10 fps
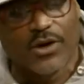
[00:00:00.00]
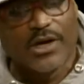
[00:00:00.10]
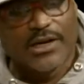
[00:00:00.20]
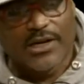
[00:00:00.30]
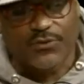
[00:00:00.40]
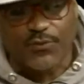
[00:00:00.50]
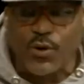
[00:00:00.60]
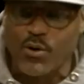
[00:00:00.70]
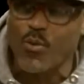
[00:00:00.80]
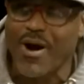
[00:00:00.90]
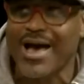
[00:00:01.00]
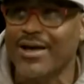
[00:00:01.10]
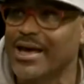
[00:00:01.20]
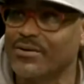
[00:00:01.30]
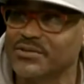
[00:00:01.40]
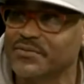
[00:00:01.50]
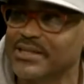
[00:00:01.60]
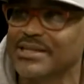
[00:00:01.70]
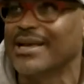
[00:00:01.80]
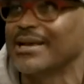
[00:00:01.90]
Because for a while I was
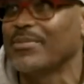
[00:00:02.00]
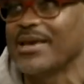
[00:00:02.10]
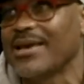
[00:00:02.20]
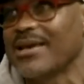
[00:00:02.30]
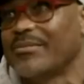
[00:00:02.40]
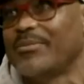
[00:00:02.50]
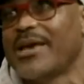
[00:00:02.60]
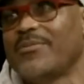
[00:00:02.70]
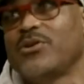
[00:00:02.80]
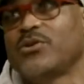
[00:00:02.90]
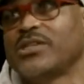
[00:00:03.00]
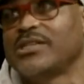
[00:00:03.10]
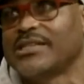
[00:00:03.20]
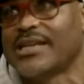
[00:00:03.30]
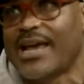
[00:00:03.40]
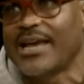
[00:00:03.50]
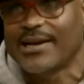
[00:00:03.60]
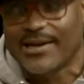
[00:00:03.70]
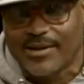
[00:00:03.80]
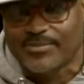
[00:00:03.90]
feeling like, man, maybe you should just hang it
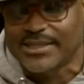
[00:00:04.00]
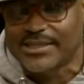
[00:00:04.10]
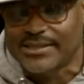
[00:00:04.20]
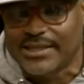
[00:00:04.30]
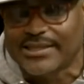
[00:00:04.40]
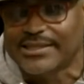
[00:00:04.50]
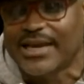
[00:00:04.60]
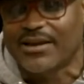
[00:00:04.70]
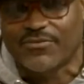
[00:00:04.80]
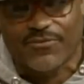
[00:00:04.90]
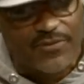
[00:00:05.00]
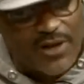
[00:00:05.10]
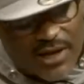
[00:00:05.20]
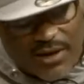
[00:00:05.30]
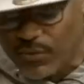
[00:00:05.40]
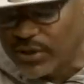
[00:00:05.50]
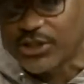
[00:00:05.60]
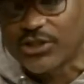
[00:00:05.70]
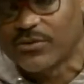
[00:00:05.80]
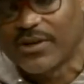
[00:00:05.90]
up. These niggas ain't fucking with
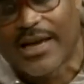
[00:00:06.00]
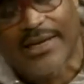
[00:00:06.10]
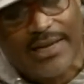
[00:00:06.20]
you like they